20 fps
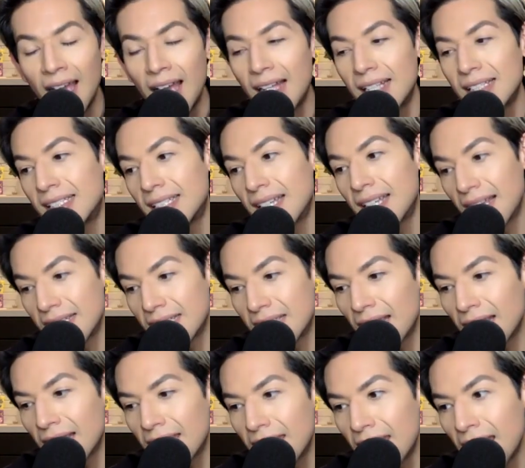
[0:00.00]
And Siggy's
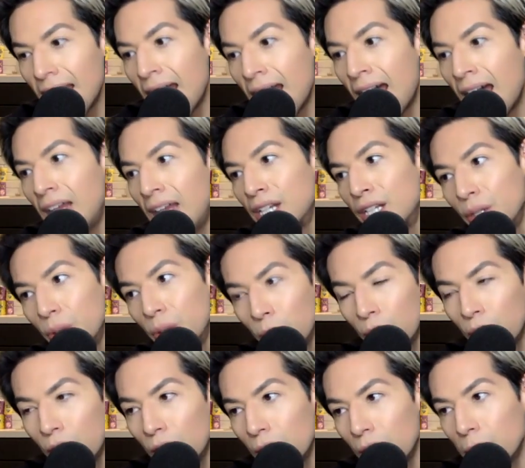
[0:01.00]
like, Yeah, I knew
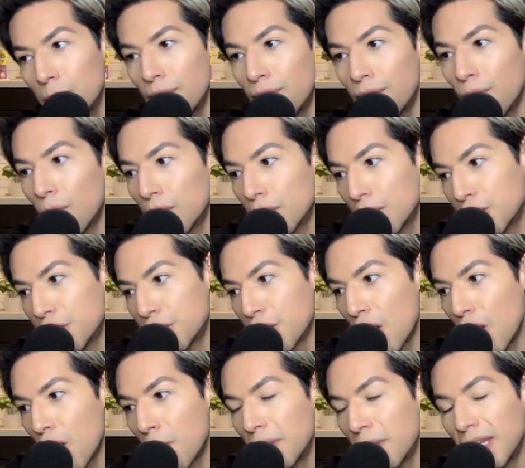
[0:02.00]
her before the
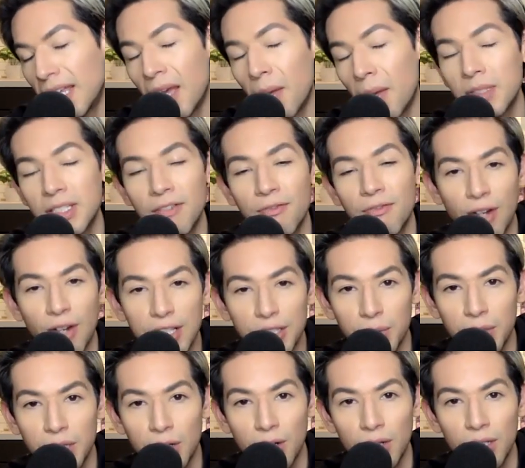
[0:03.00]
show, but like I wasn't friends
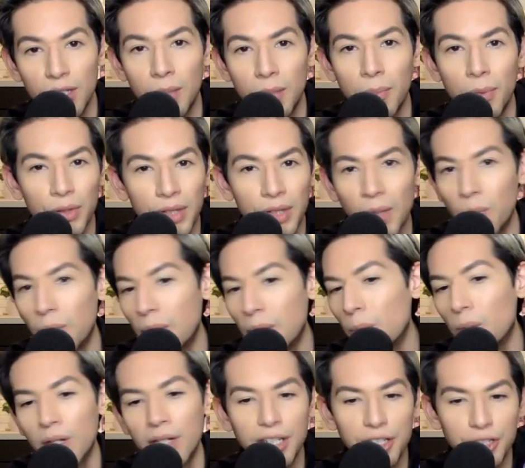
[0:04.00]
with her. And they're both like, We
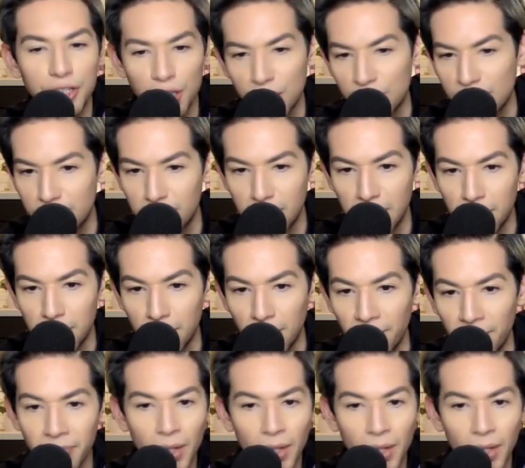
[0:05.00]
weren't each other's people.